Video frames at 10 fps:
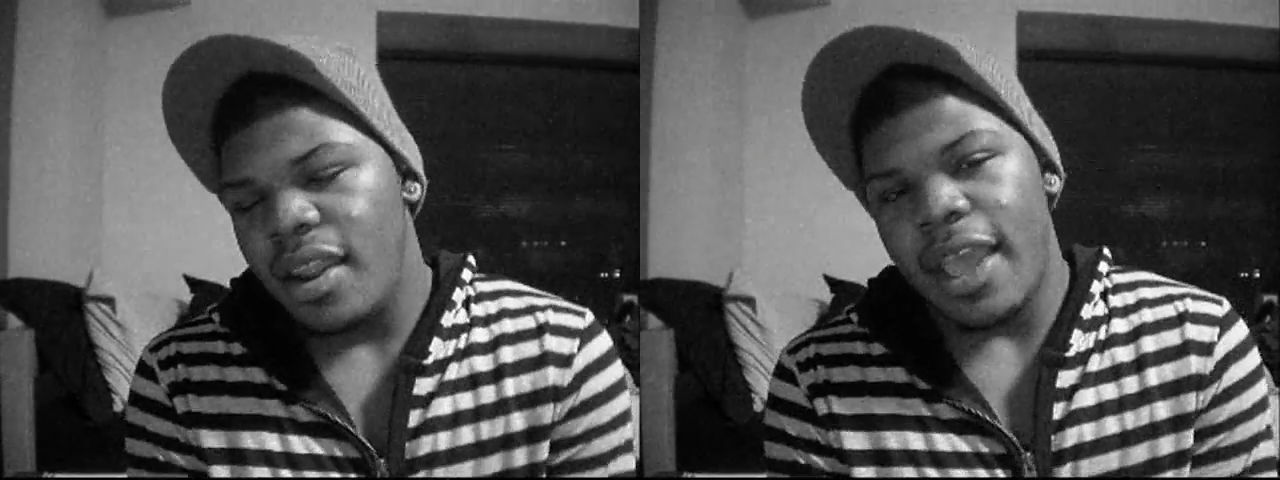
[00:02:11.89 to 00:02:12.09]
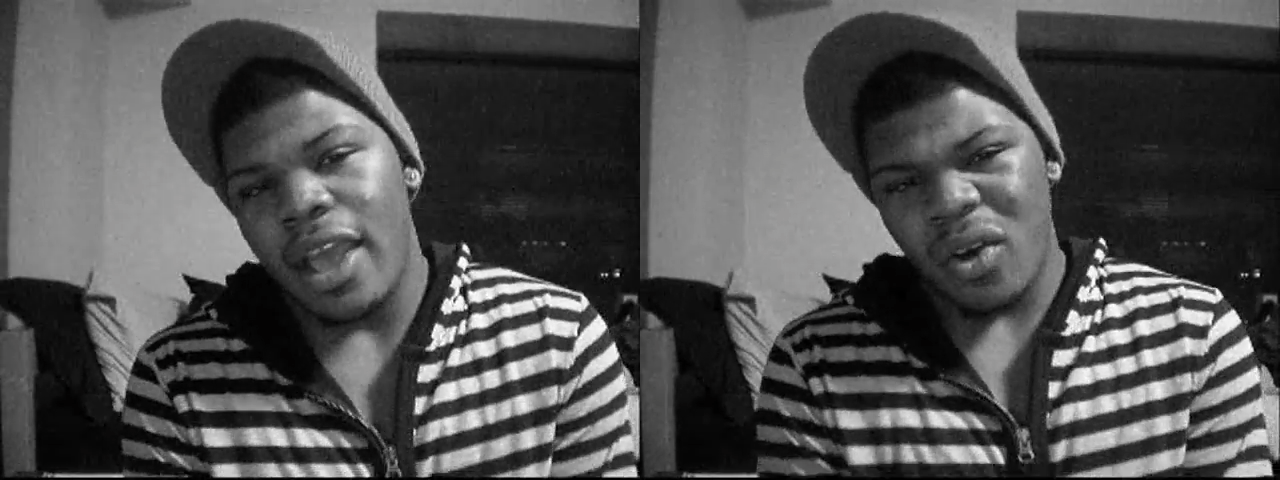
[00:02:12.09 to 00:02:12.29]

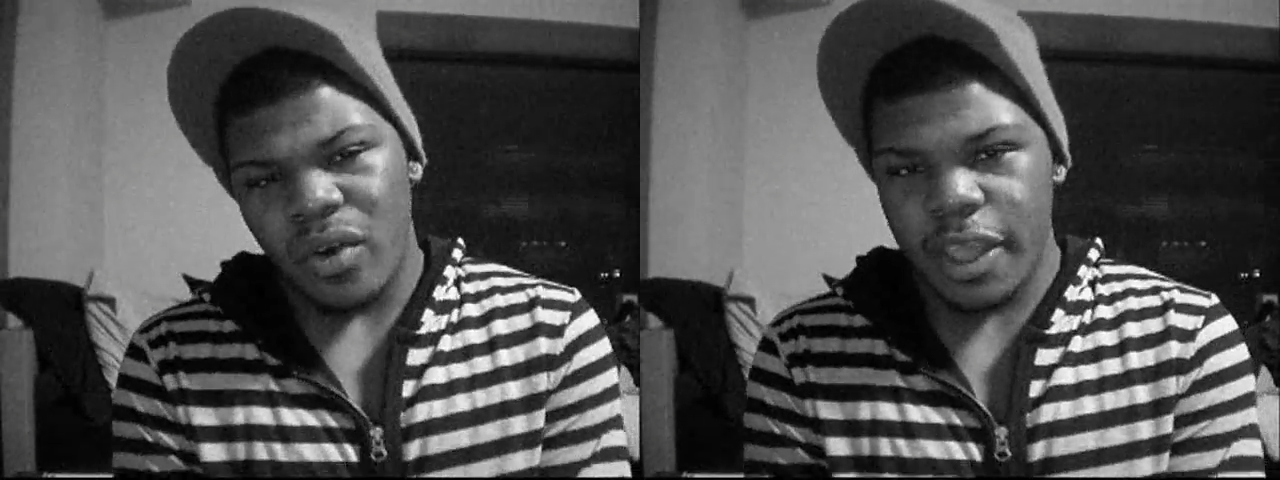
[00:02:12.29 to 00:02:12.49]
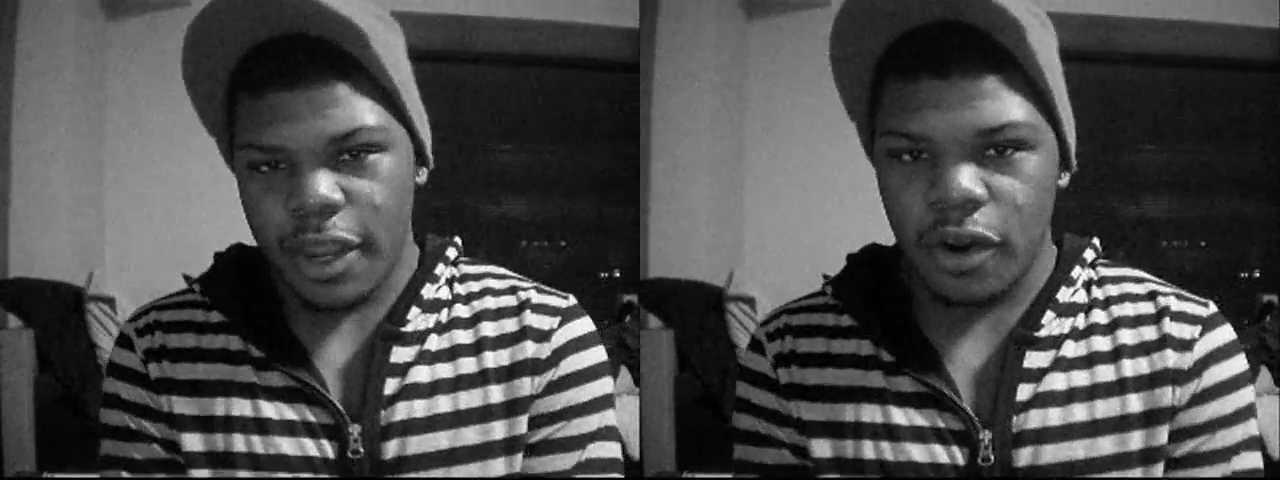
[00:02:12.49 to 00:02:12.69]

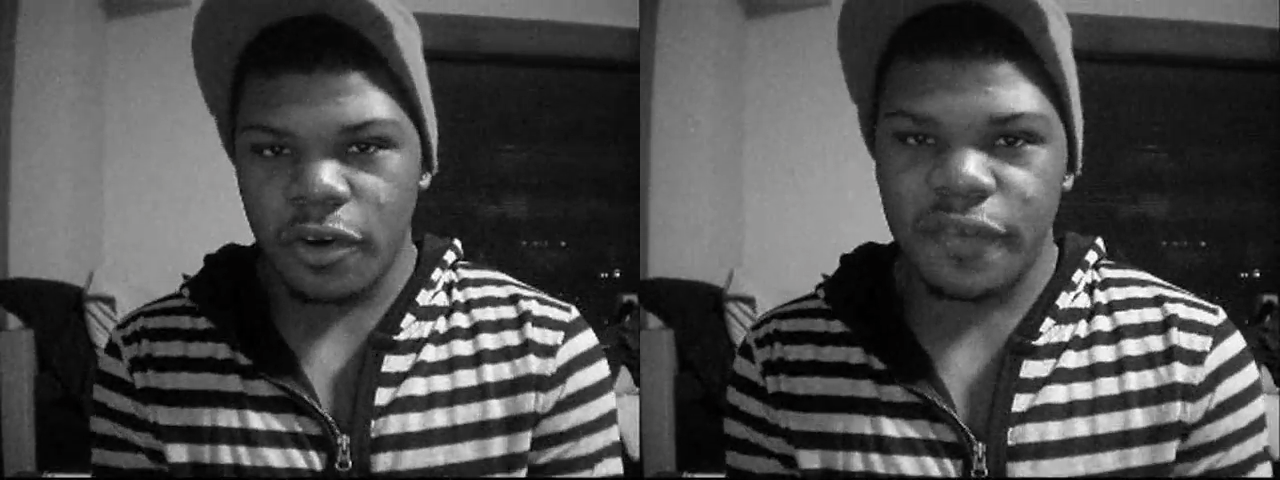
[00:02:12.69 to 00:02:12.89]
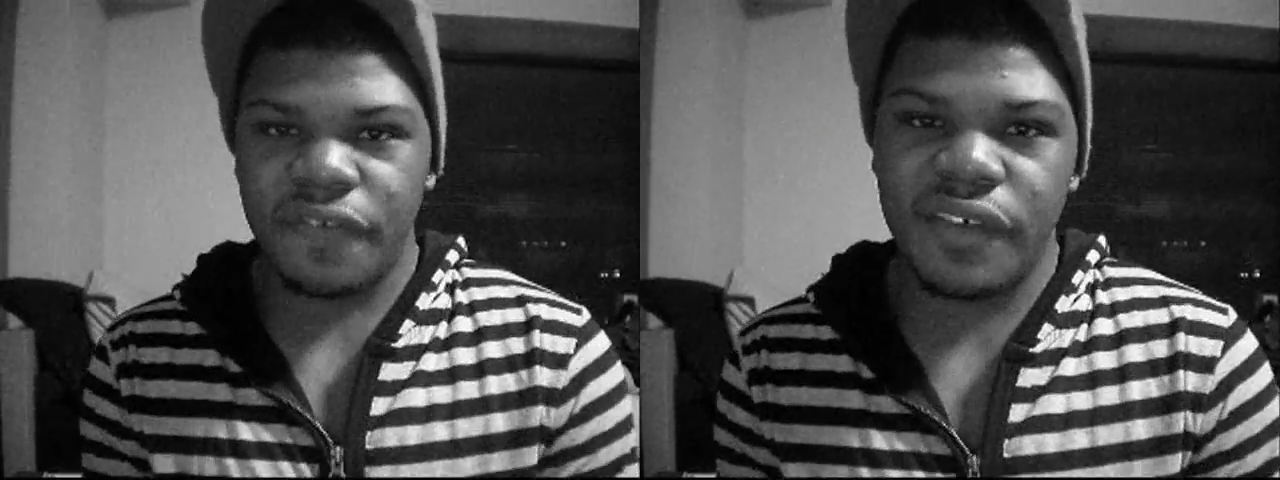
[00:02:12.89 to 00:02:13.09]
Now, in
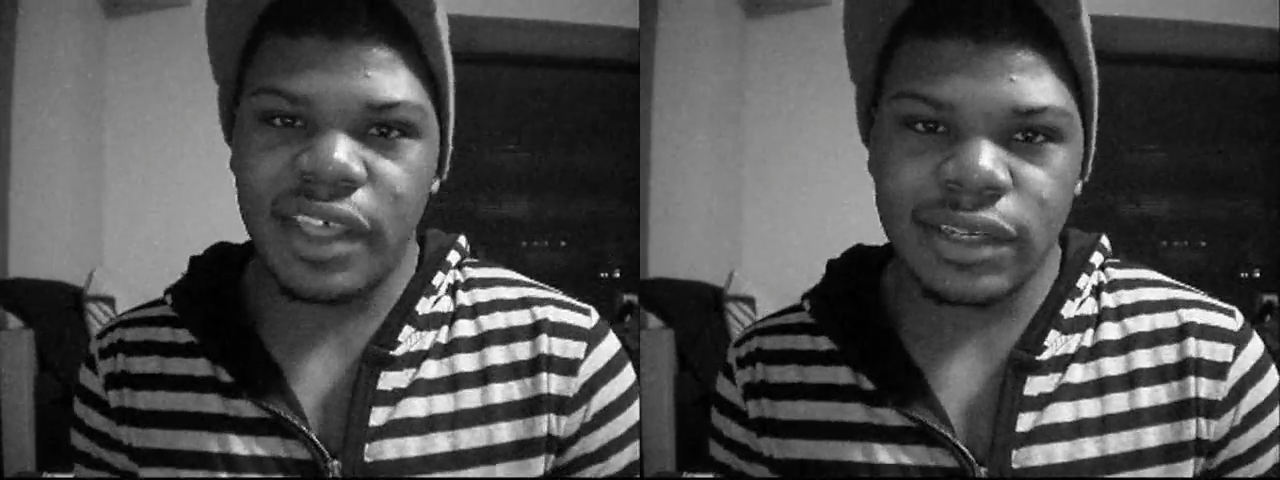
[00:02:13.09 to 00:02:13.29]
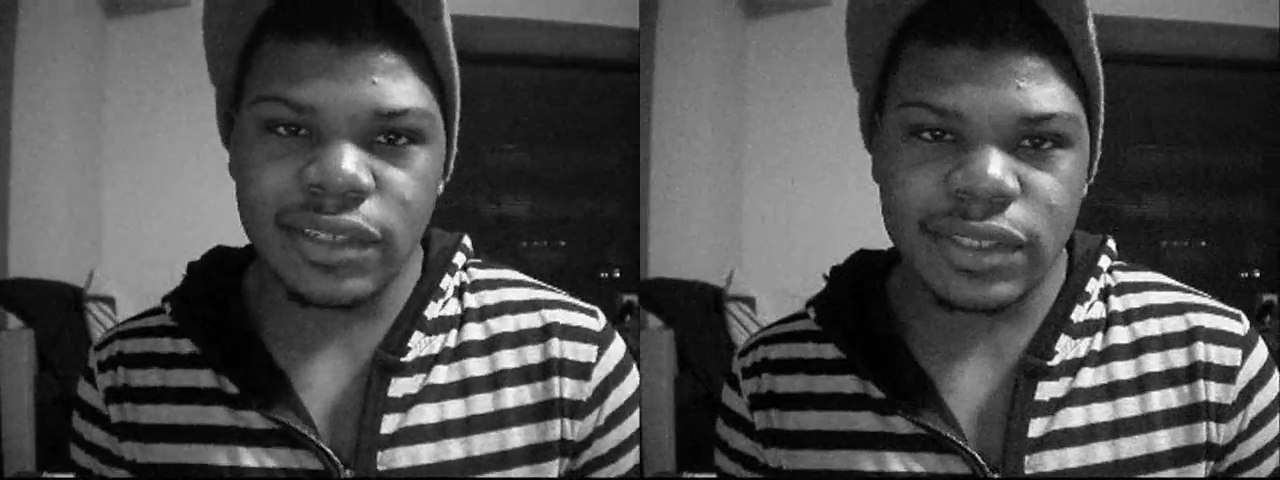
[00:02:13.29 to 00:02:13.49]
her
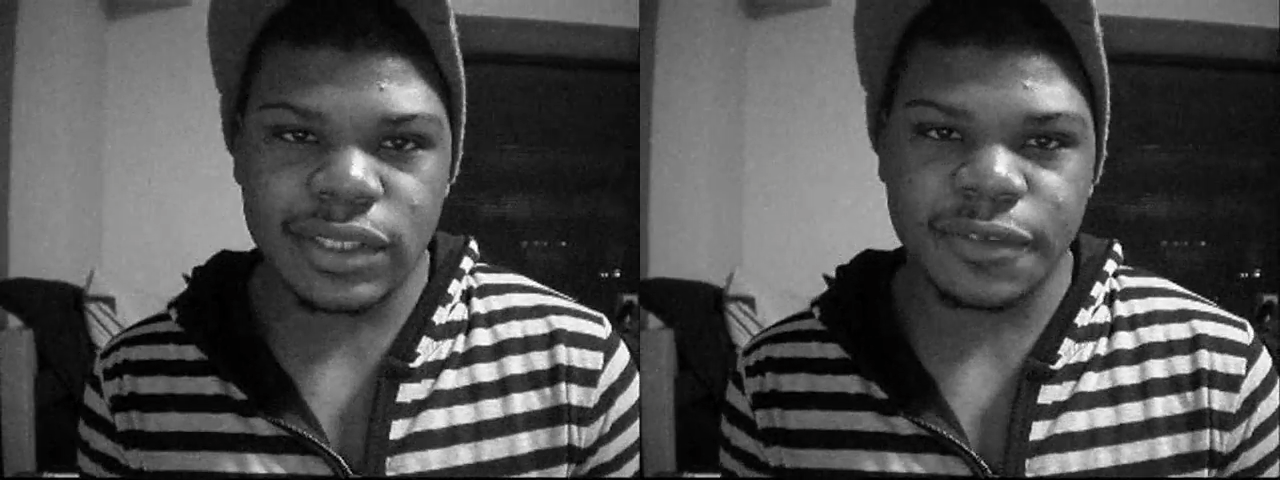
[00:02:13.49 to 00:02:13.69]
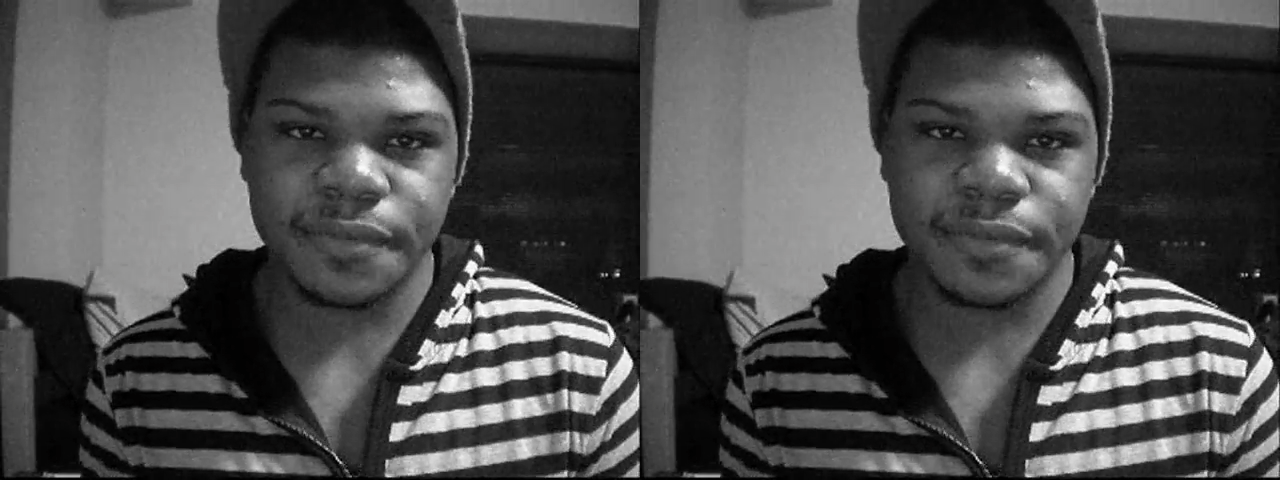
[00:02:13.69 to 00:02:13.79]
defense,